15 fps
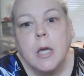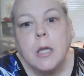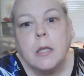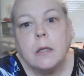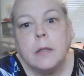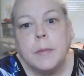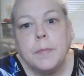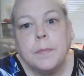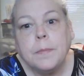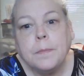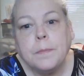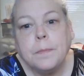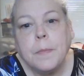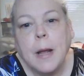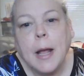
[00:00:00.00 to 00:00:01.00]
only
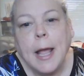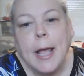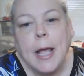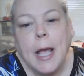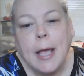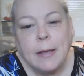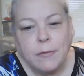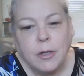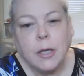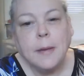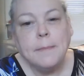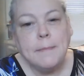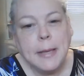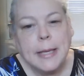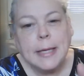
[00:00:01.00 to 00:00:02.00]
I, I've
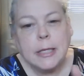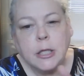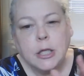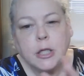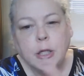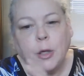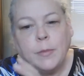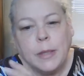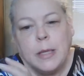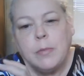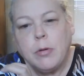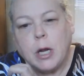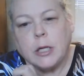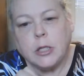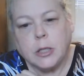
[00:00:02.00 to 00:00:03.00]
committed to so many
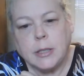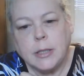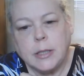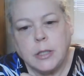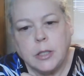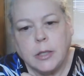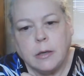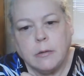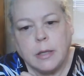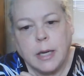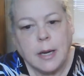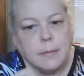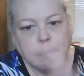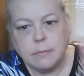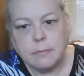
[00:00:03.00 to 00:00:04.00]
projects this year that
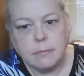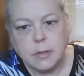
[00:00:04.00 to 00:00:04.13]
I'm